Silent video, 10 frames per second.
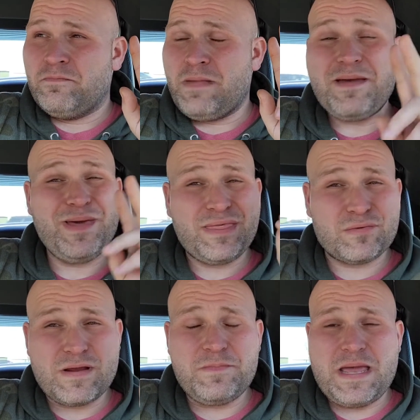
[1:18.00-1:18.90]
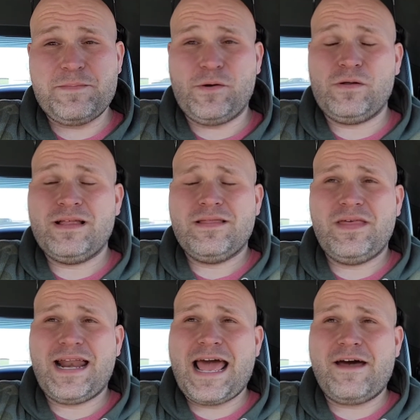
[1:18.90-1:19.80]
maybe three people
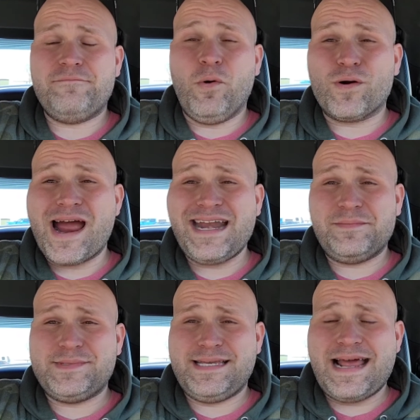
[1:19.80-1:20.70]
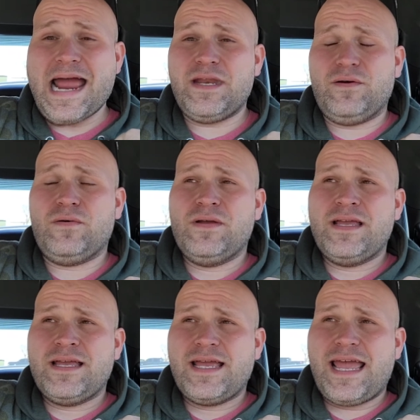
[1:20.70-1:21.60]
that have more items than I do,
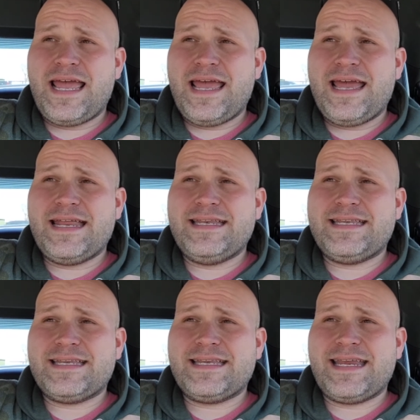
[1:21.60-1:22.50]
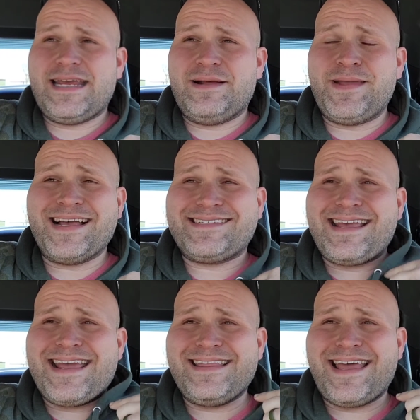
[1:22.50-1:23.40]
and and I'm not
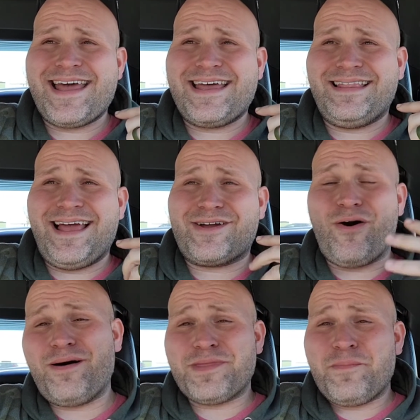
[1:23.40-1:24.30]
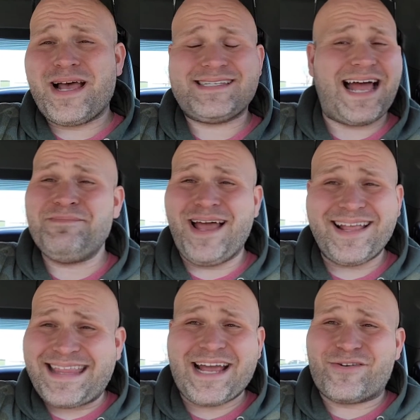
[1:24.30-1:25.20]
saying that like, oh, I'm the best. I'm
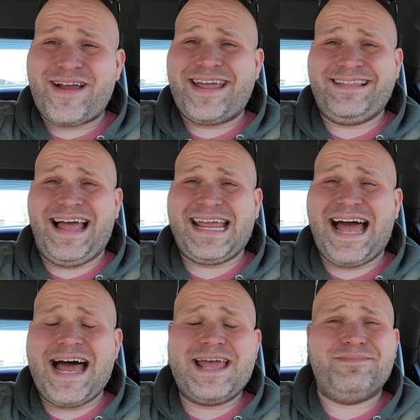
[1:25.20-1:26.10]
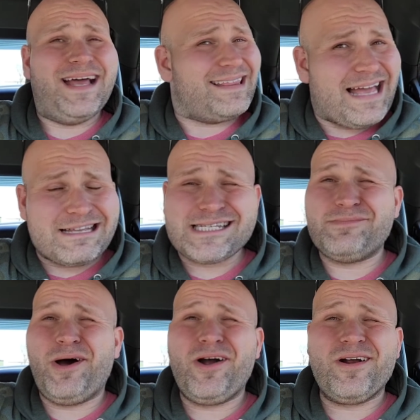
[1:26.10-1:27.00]
not that great. Like, I am not that
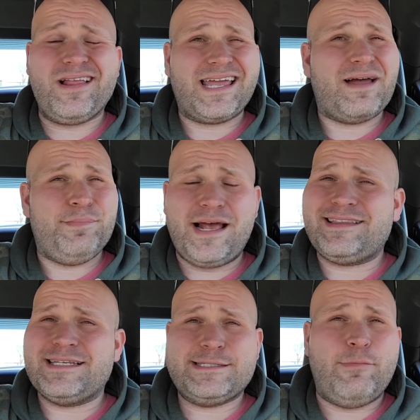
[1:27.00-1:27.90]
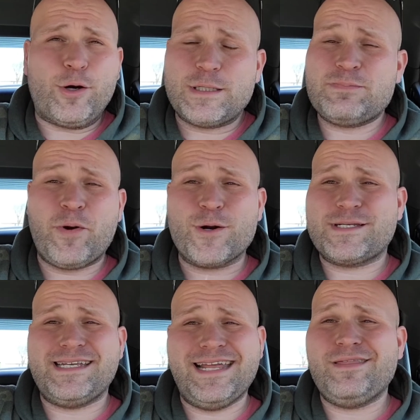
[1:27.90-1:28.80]
smart. Like, I'm not the smartest
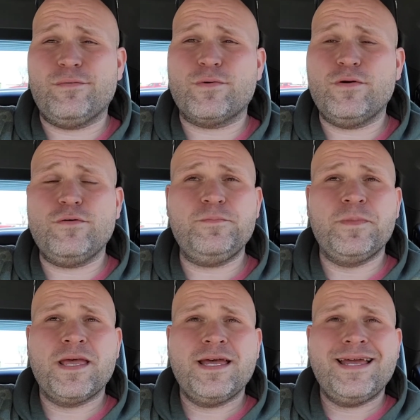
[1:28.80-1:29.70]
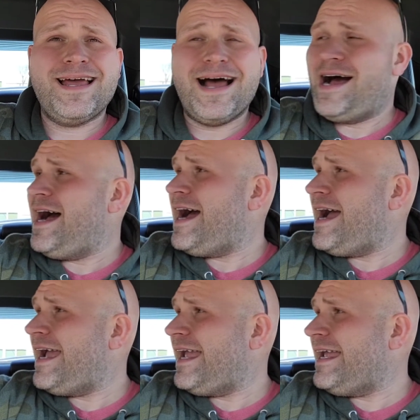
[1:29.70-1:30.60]
person in the room.
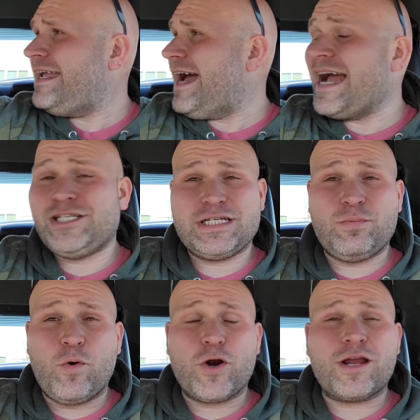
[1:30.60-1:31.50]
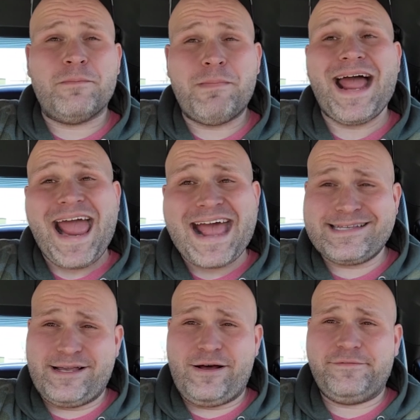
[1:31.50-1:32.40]
I I just work my
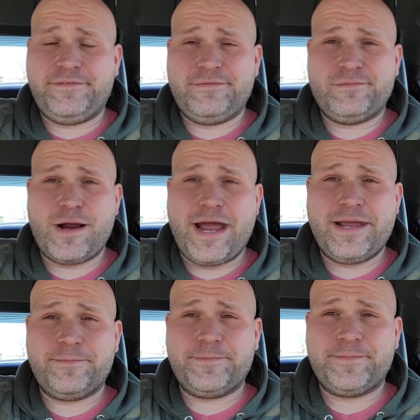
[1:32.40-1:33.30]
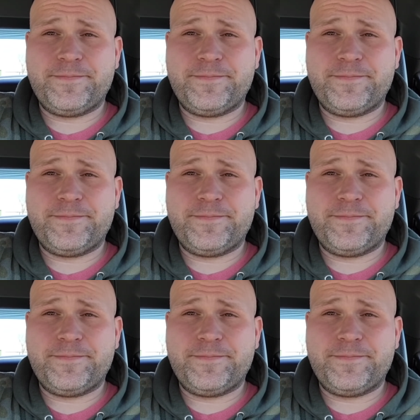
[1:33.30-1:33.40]
ass off, right?